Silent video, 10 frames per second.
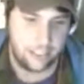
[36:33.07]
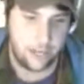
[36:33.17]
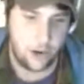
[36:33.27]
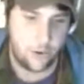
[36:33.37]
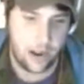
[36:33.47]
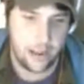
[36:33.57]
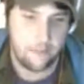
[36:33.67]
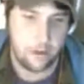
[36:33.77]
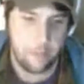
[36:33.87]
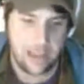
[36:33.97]
So I
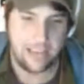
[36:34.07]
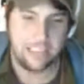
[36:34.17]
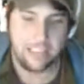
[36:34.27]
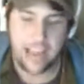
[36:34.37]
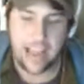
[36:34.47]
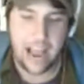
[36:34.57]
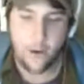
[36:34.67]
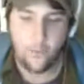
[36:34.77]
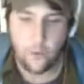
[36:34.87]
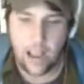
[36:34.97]
am amazed
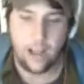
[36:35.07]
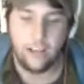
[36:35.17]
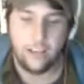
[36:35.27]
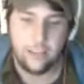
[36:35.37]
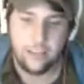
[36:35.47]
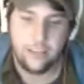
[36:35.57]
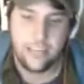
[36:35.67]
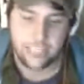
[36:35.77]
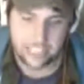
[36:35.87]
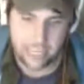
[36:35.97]
how well
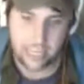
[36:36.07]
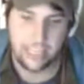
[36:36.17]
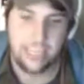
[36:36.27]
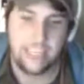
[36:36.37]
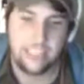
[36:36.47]
it's selling.